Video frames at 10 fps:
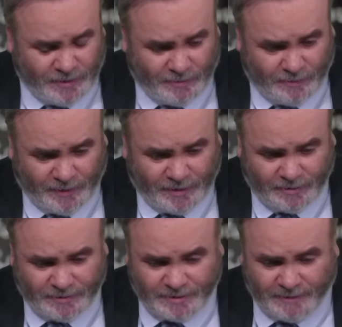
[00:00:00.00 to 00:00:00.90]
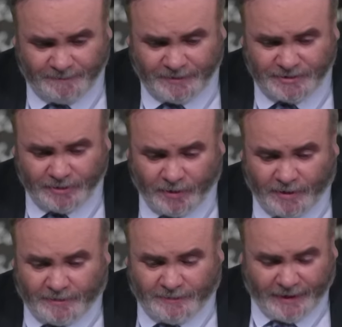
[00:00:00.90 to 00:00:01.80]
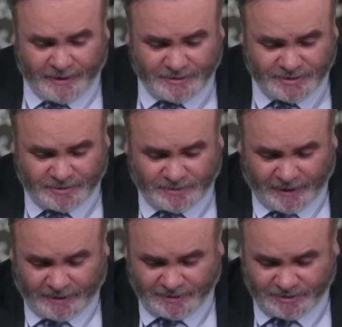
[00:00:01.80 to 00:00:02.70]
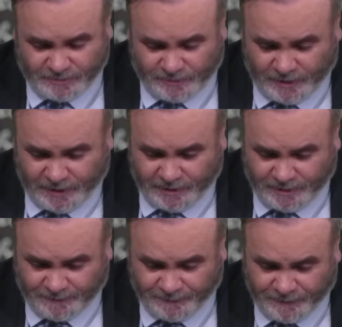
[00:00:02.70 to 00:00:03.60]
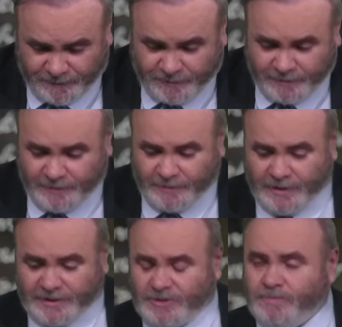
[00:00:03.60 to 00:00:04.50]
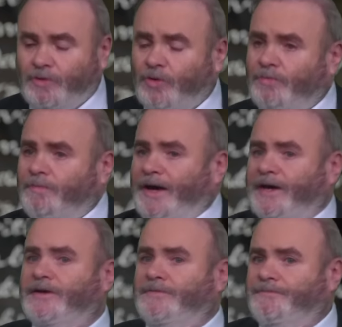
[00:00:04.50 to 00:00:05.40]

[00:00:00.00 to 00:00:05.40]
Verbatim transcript: we we could. Um, so that is that is really ex gone back.